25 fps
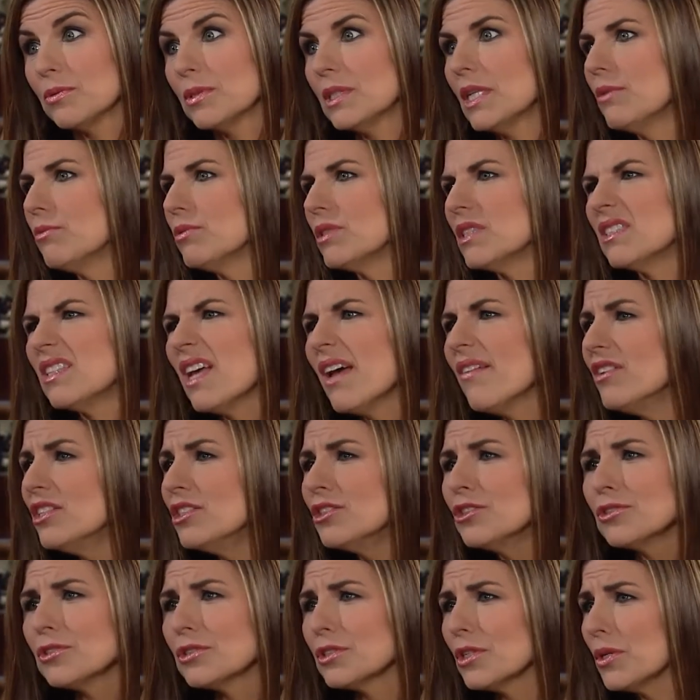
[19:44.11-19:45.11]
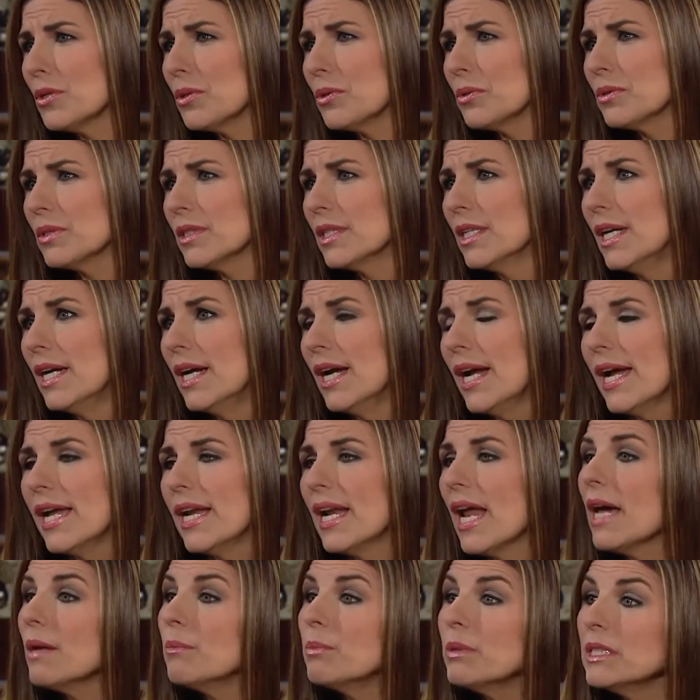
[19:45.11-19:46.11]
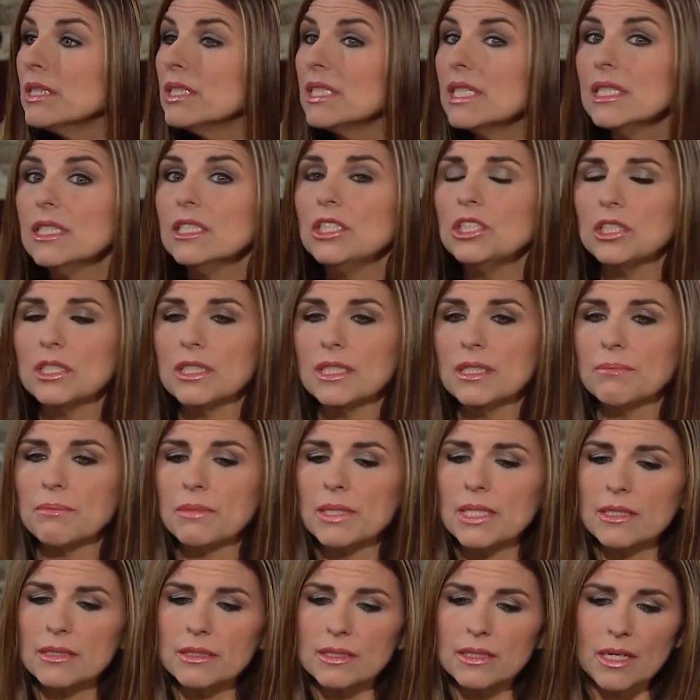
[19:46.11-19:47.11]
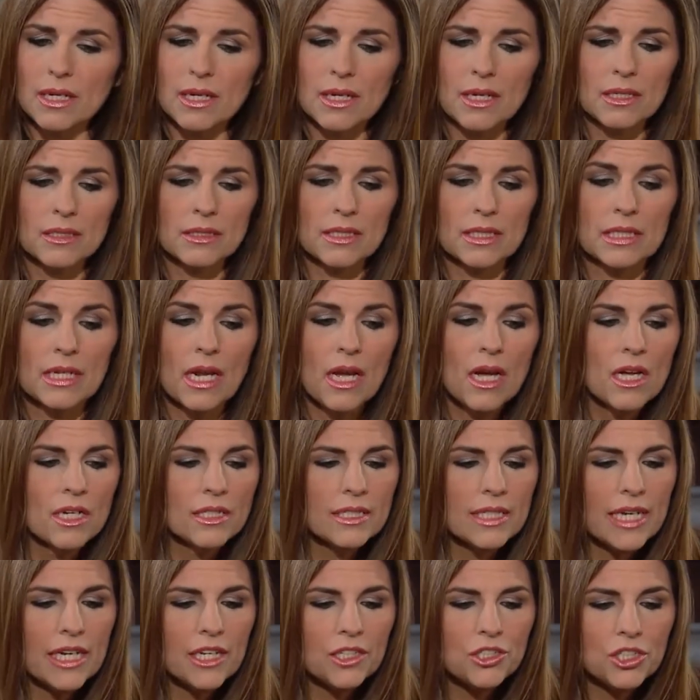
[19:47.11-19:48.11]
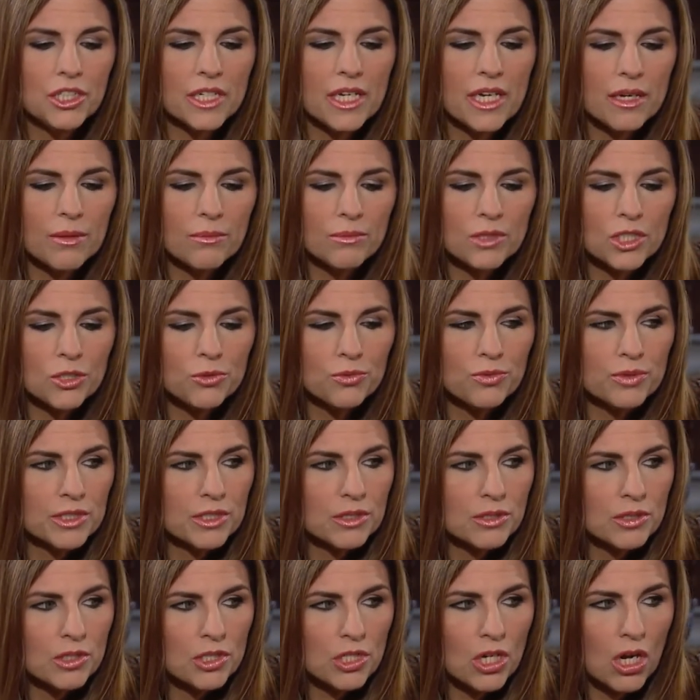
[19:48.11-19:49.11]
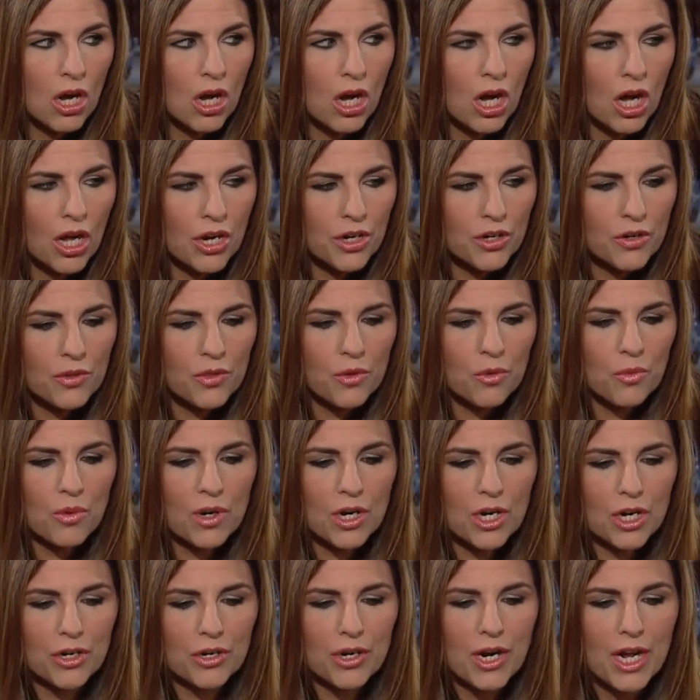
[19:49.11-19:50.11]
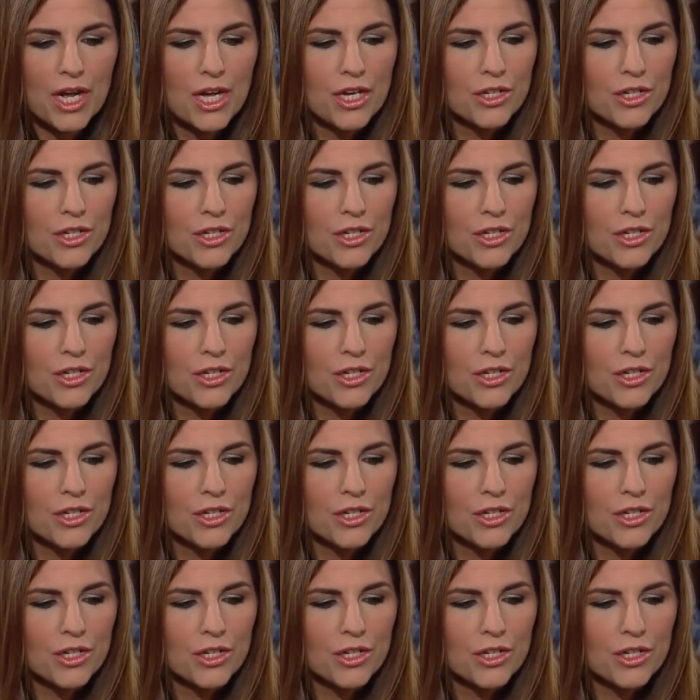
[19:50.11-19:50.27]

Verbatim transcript: He was seven years old, and I'd been teaching him these things and teaching him to to honor the word.